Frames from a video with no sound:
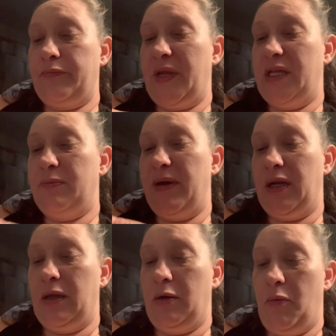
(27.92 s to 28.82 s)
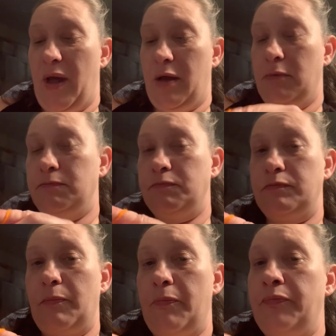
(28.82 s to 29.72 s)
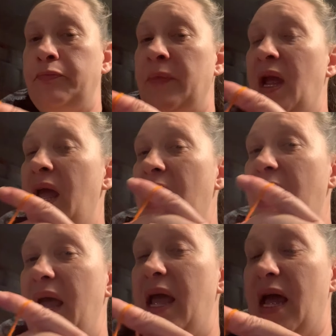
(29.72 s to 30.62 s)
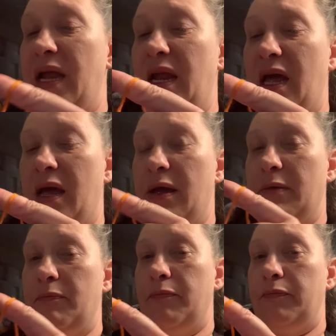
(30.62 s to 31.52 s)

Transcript: It's been a little while. And